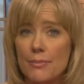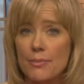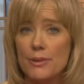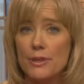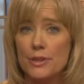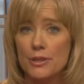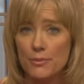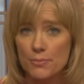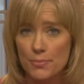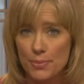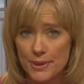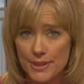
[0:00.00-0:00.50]
able
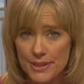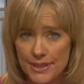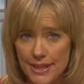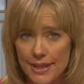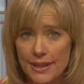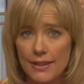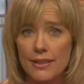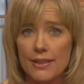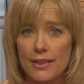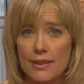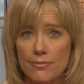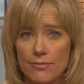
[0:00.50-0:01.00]
to
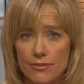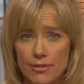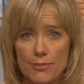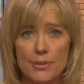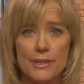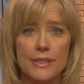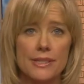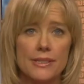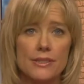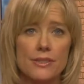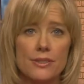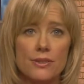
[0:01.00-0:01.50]
protect them from
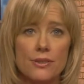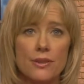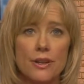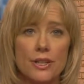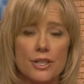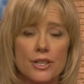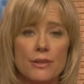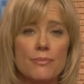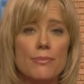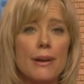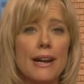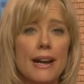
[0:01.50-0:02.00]
this
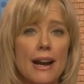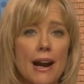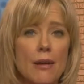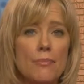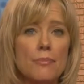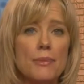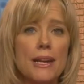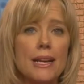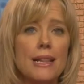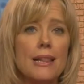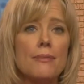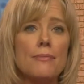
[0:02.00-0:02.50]
instruction by
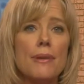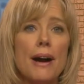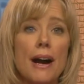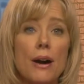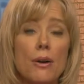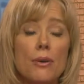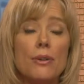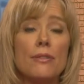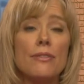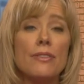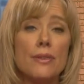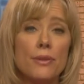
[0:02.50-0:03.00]
opting them
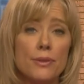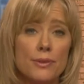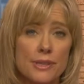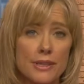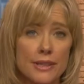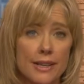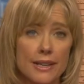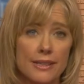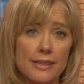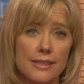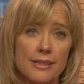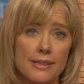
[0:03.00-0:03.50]
out of those
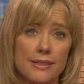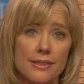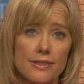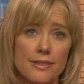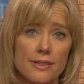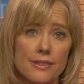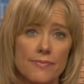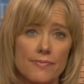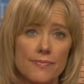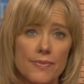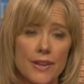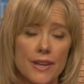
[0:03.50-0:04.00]

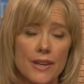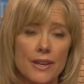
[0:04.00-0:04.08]
lessons.